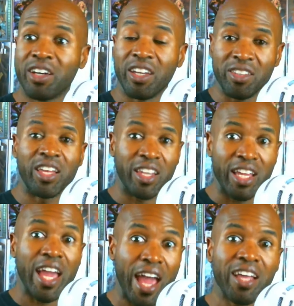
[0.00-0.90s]
and that they
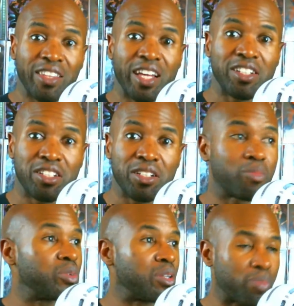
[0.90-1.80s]
had that ship
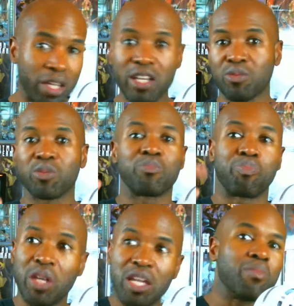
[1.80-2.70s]
when the plans were
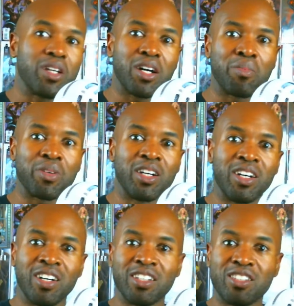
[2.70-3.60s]
beamed up
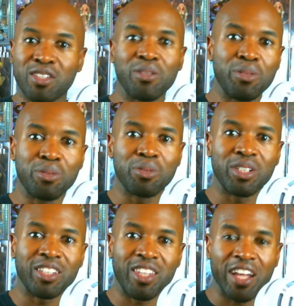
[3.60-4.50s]
to
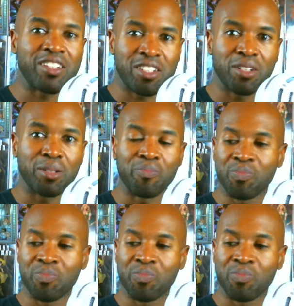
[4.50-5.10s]
that ship.